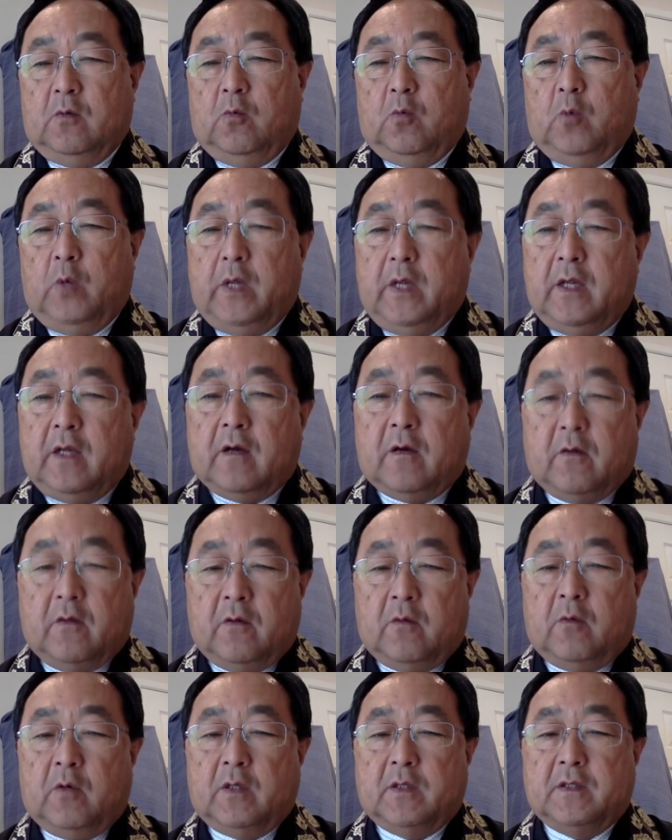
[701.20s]
We are the
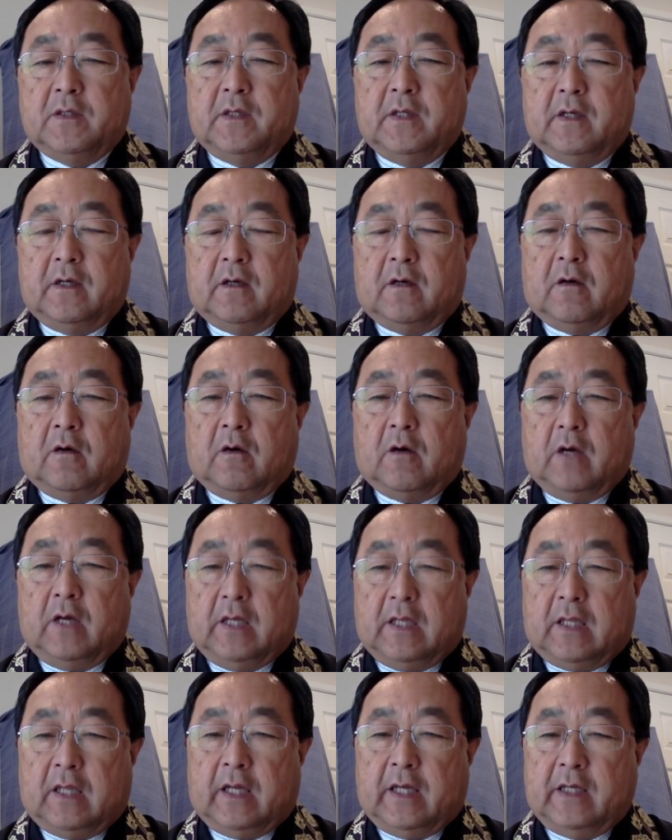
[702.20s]
ones that are
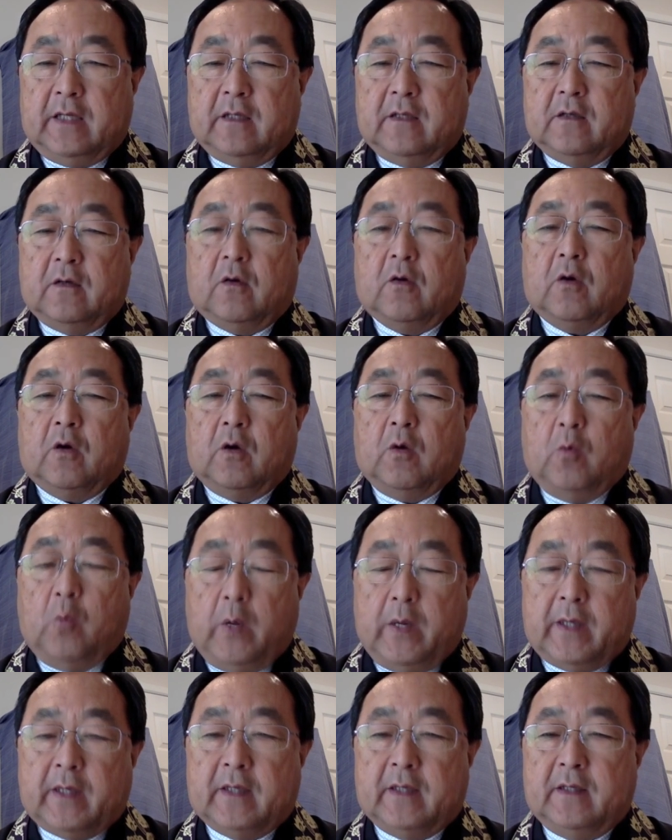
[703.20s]
enlightened or
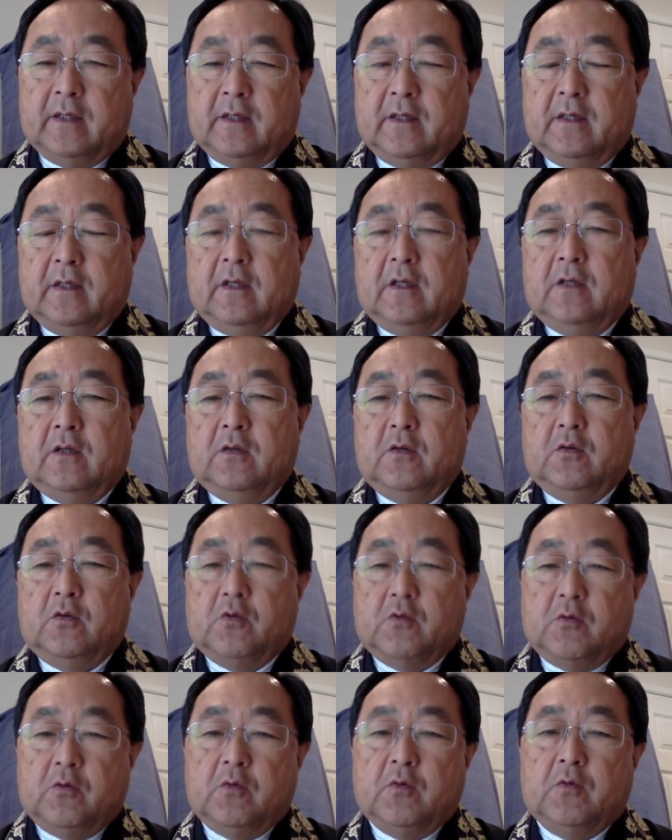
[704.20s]
awakened to
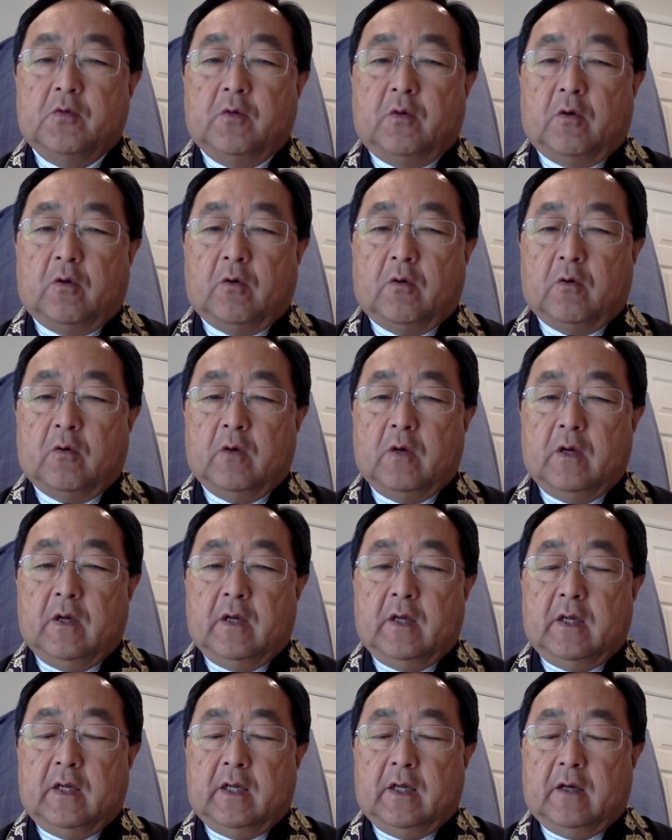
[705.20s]
truth or
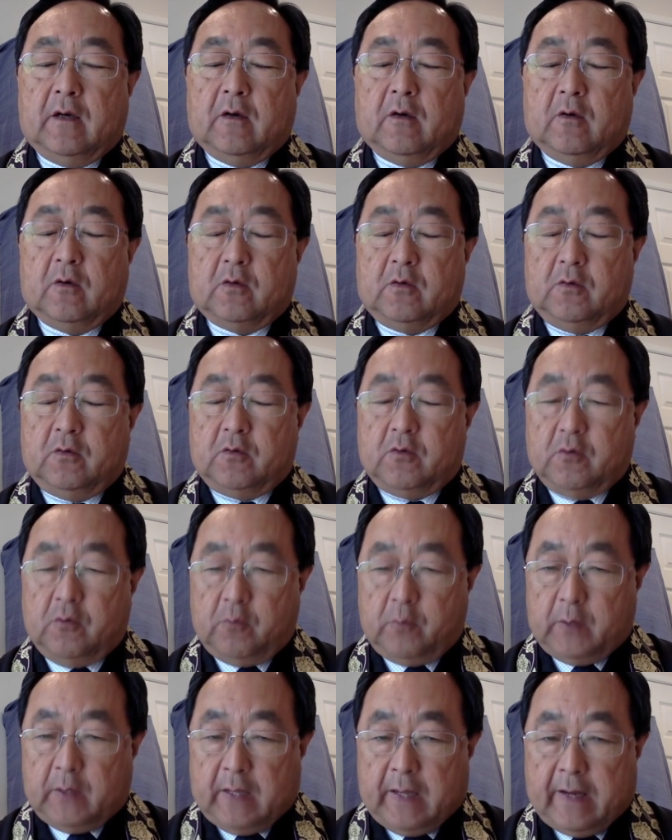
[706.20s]
to true
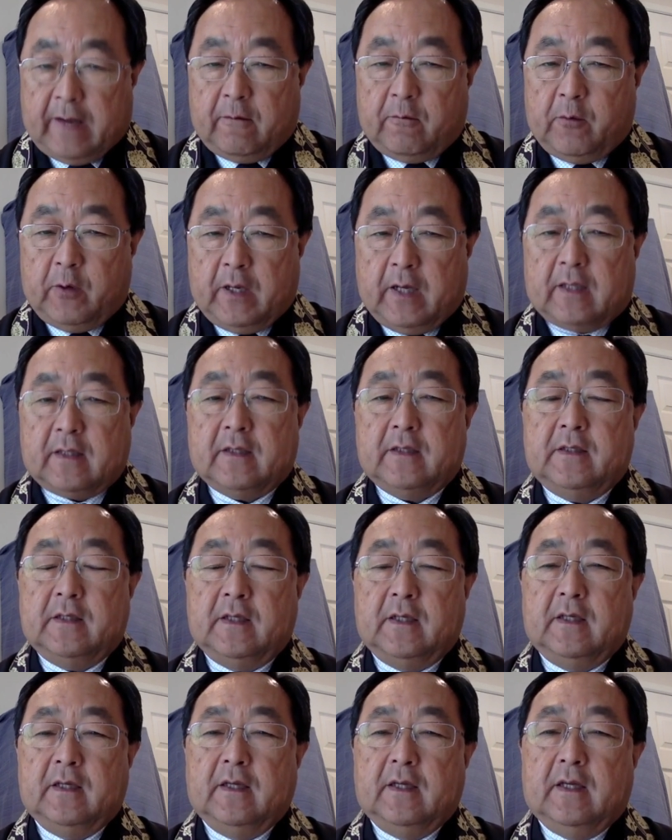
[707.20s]

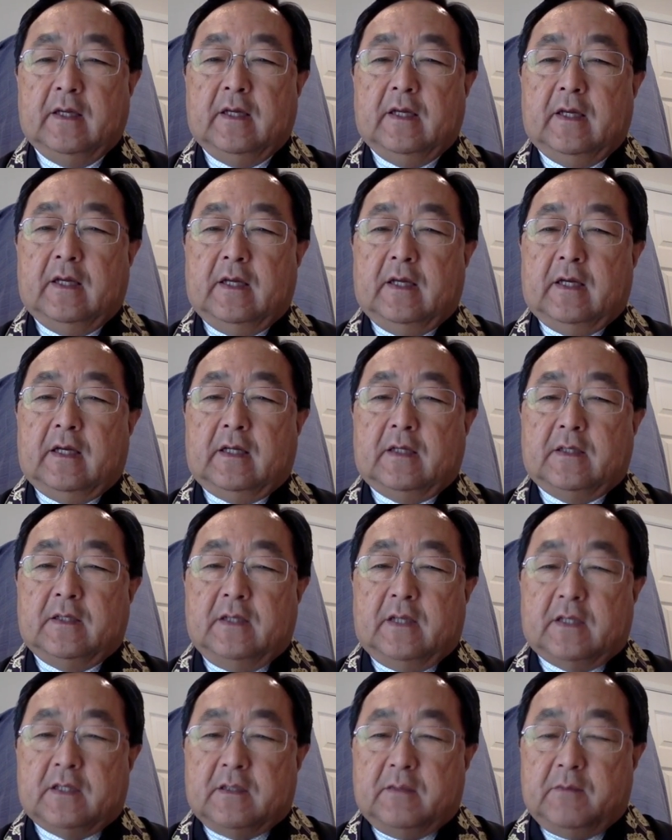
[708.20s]
reality. It's
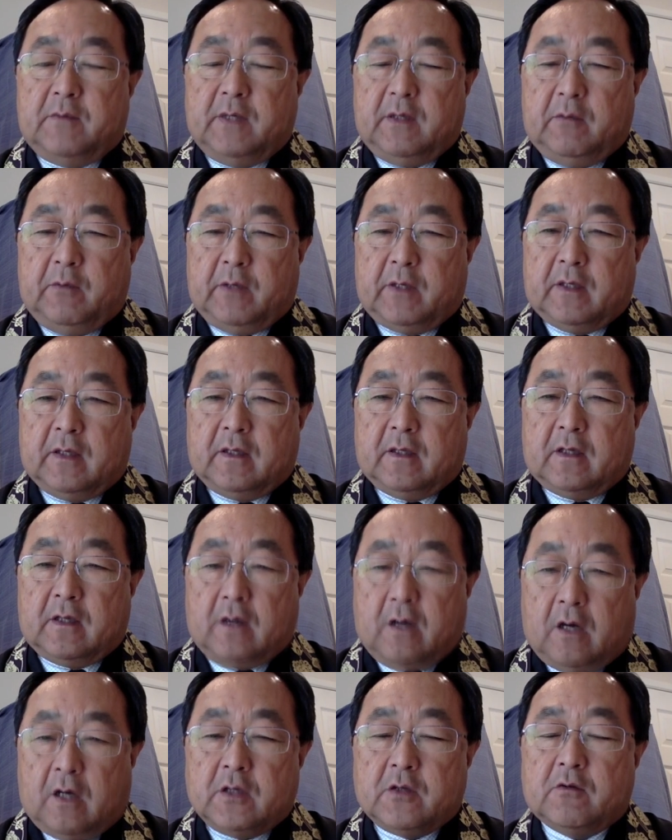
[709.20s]
not something we can
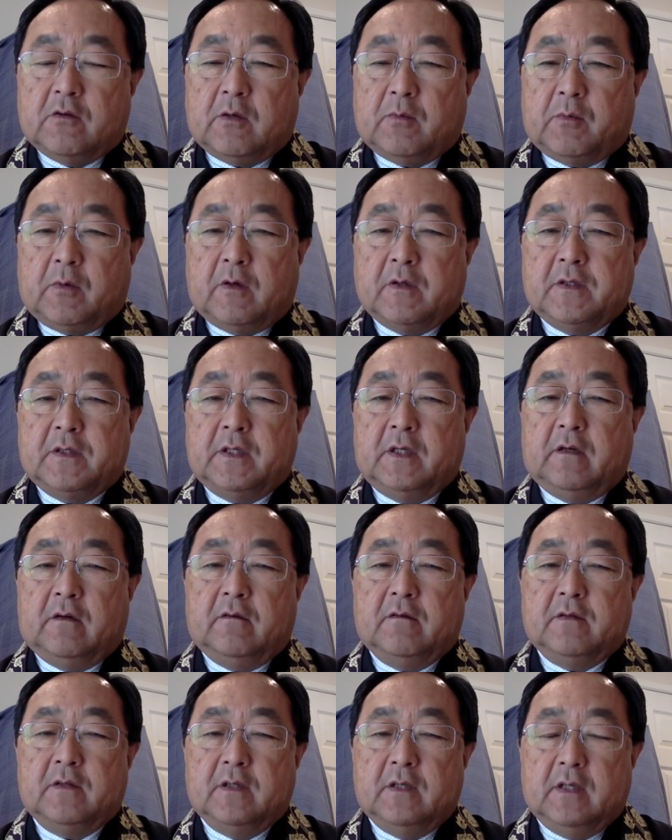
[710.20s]
conjure up
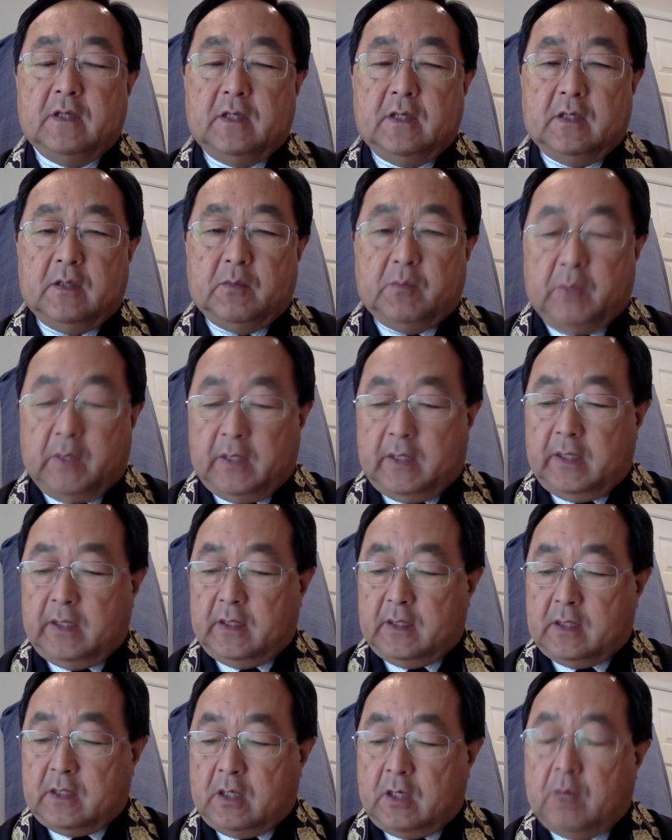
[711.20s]
ourselves, but
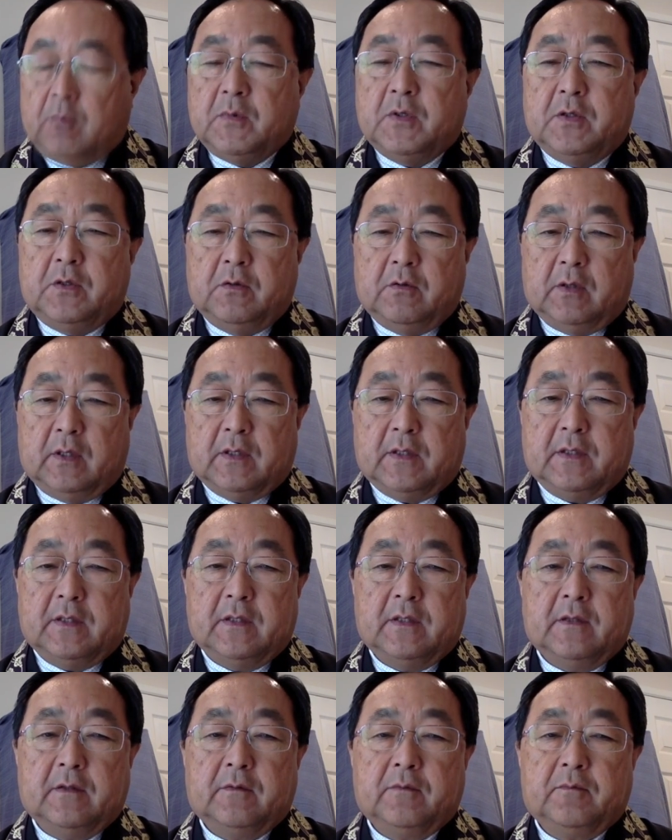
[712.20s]
it comes to us.